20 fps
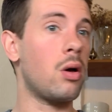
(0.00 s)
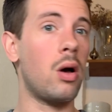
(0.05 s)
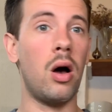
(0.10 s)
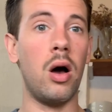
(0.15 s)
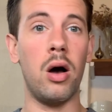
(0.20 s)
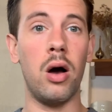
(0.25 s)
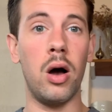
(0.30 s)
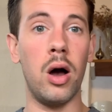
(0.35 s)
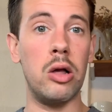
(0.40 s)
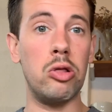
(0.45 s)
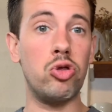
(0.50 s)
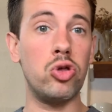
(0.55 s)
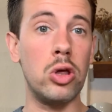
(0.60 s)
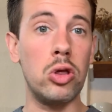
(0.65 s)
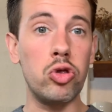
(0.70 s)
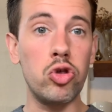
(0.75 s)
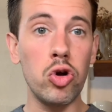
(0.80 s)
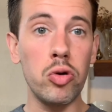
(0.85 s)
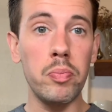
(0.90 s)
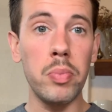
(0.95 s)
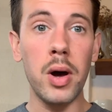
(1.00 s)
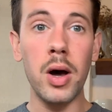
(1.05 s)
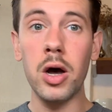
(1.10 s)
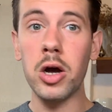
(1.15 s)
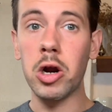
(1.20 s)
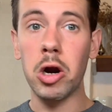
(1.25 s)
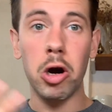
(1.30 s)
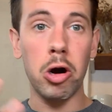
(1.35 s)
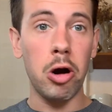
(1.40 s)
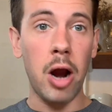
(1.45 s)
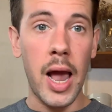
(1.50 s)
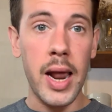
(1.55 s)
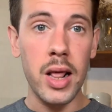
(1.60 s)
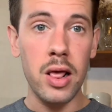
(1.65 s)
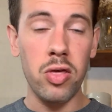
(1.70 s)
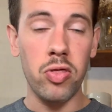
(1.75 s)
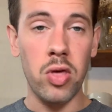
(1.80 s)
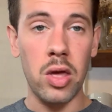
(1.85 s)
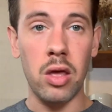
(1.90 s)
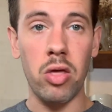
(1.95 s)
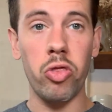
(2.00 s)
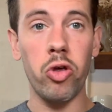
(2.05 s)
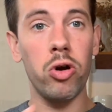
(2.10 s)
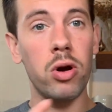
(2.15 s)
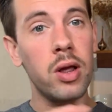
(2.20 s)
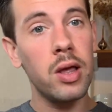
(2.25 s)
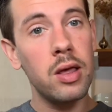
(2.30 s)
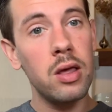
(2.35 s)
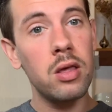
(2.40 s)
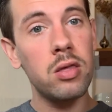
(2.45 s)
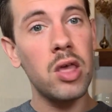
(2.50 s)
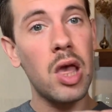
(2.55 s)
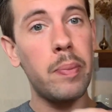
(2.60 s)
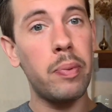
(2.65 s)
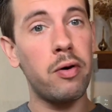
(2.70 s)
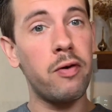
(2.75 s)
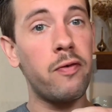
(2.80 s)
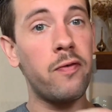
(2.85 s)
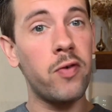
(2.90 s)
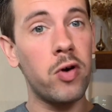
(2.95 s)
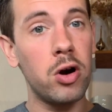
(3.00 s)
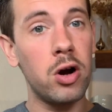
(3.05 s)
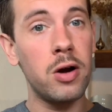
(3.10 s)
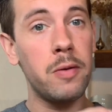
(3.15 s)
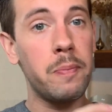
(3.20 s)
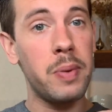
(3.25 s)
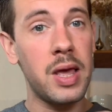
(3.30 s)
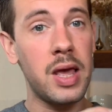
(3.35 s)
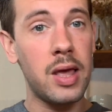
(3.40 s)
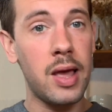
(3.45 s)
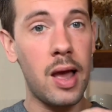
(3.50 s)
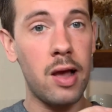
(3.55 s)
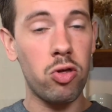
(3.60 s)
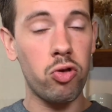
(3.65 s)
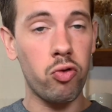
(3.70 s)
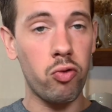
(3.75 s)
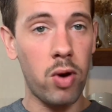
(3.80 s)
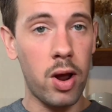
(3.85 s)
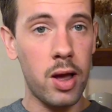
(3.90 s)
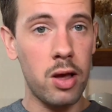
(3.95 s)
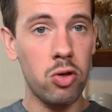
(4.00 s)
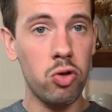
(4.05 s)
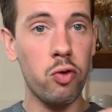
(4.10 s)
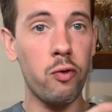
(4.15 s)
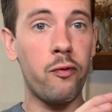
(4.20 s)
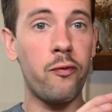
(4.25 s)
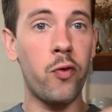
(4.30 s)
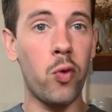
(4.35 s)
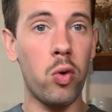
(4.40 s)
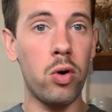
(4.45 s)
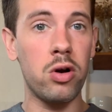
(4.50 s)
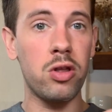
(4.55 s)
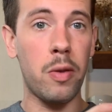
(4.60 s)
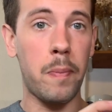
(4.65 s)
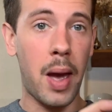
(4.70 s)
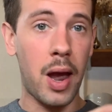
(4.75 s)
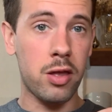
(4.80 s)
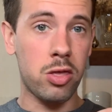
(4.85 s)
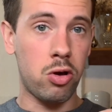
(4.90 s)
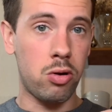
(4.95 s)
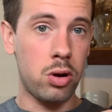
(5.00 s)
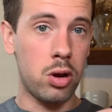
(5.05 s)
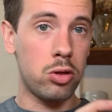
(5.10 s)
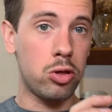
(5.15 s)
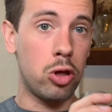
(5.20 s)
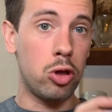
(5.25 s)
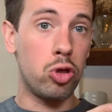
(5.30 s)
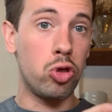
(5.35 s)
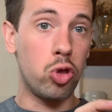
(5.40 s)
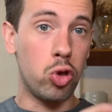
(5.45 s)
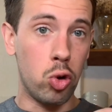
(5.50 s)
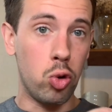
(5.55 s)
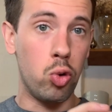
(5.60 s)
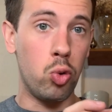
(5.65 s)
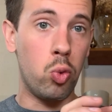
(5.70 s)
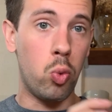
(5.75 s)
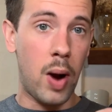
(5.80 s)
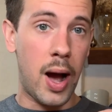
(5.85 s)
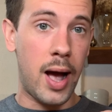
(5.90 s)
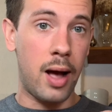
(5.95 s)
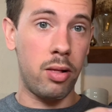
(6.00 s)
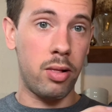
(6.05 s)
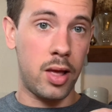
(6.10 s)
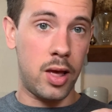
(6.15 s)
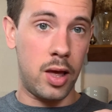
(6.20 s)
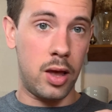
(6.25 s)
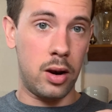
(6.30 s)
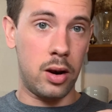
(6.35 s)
a ginger bug, or anything. There is a preferred pH range for the bacteria to do well in.